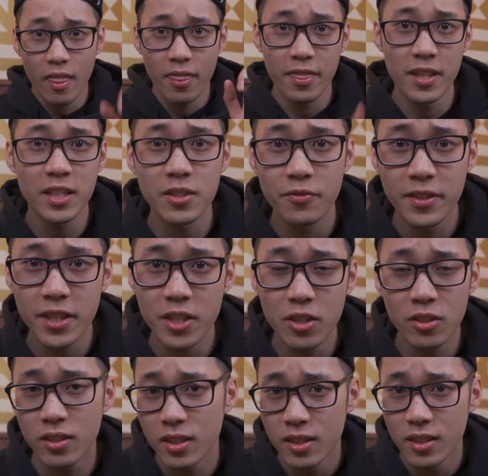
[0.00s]
this
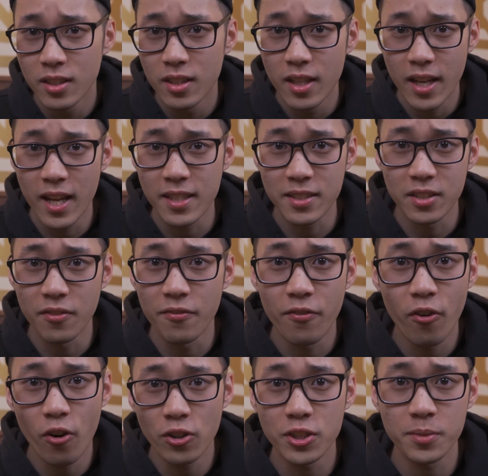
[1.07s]
video has the
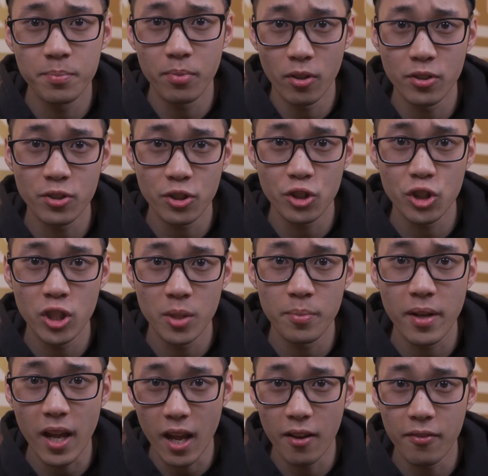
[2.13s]
first
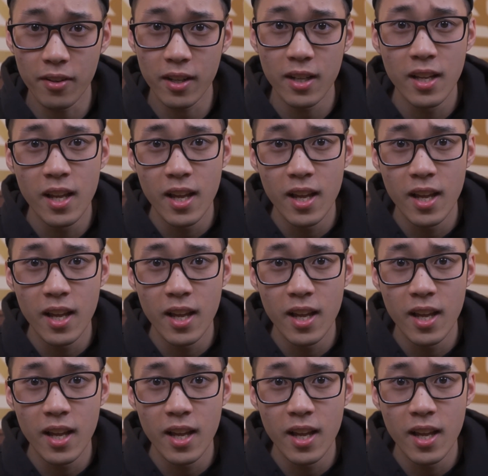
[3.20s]
sponsorship ever,